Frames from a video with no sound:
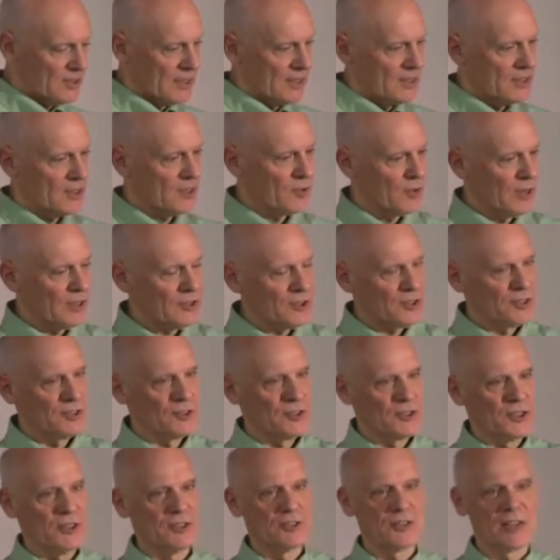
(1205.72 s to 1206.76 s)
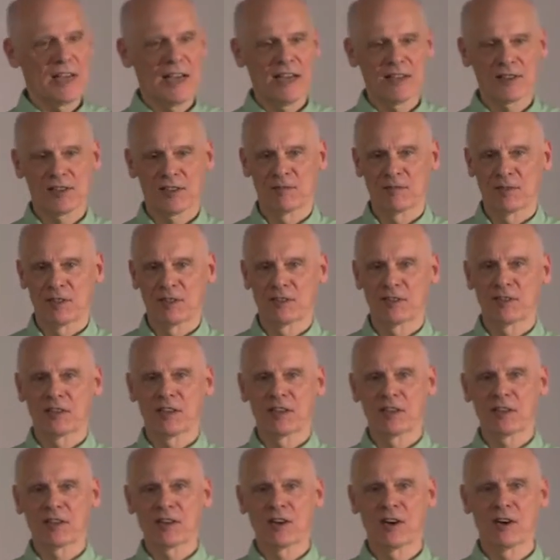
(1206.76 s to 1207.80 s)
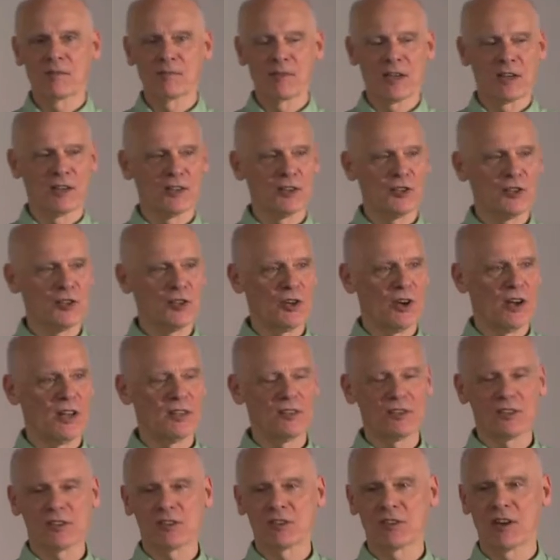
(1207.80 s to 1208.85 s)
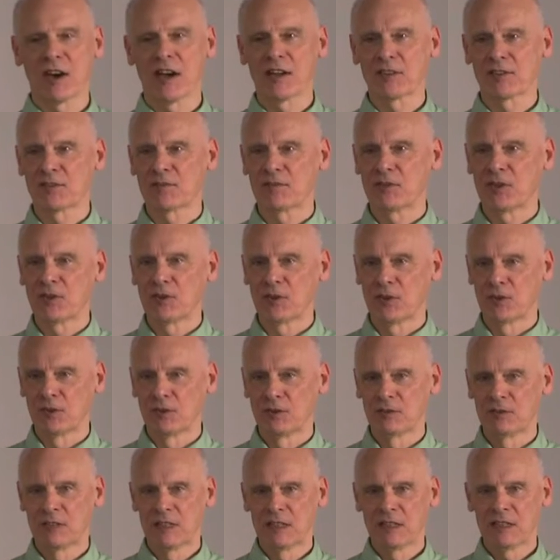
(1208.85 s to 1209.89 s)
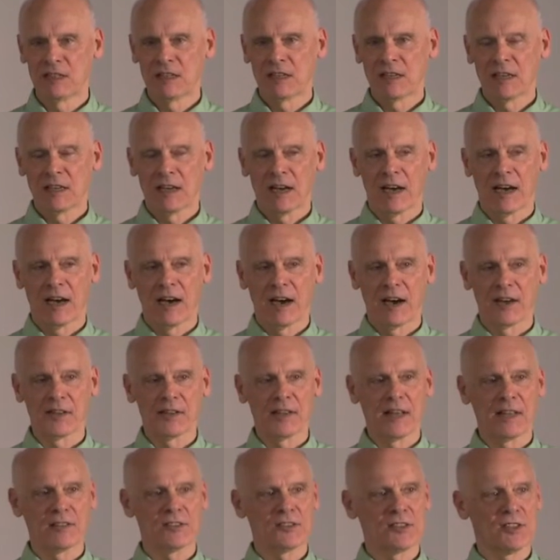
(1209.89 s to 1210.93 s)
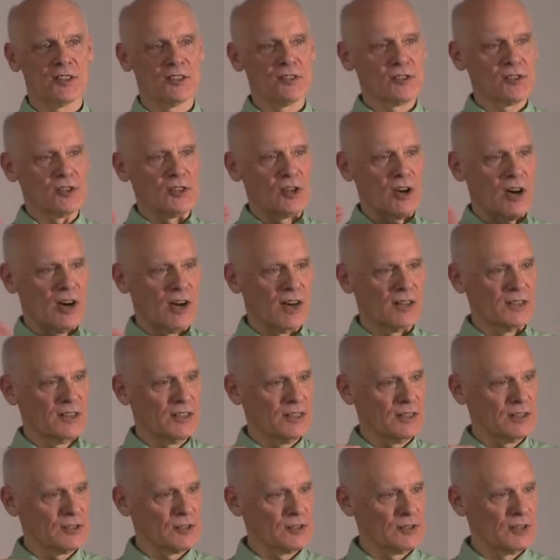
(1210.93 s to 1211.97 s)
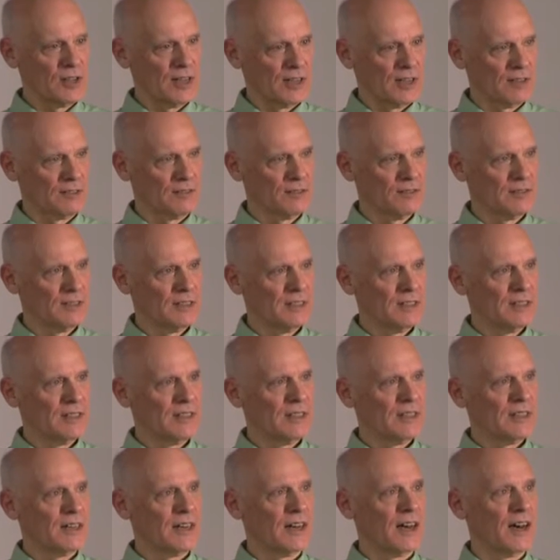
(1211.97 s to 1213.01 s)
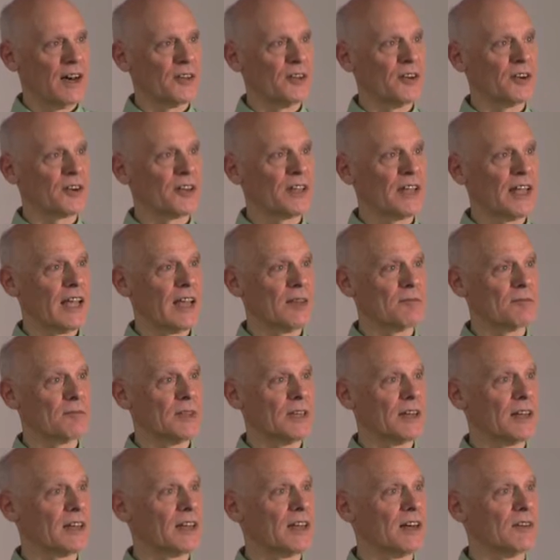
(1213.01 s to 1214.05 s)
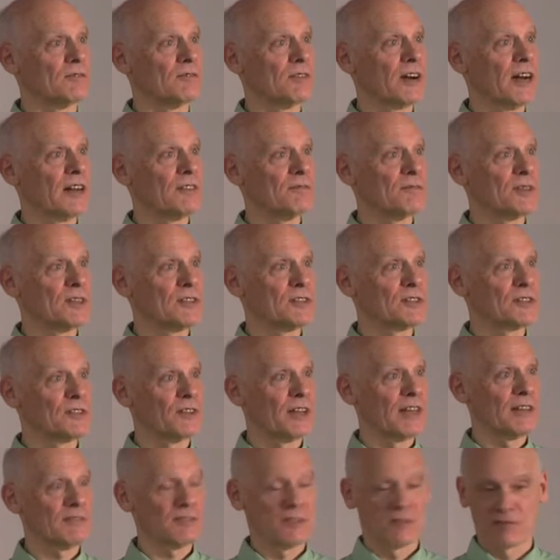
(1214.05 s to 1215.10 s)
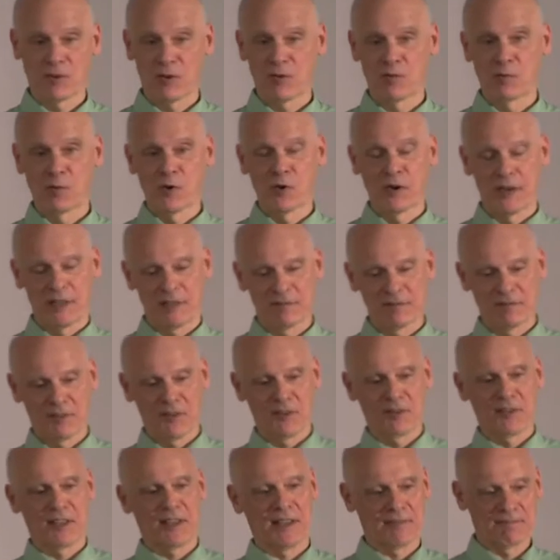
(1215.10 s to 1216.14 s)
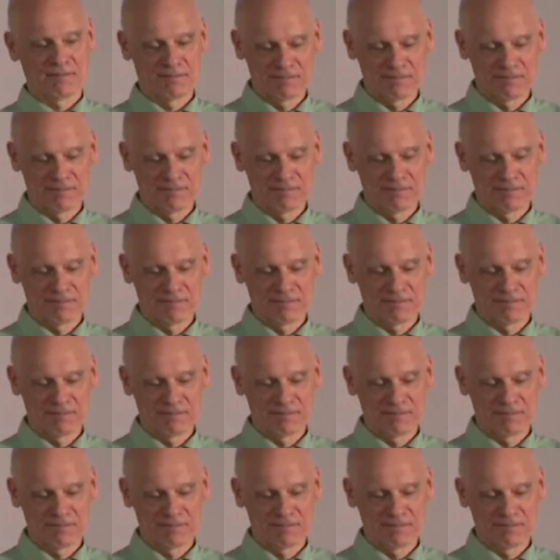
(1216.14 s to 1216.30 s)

The question she's asking me, could I comment on John Stott's view that since God is love, there can't be, I got 5 minutes left? Oh boy, okay.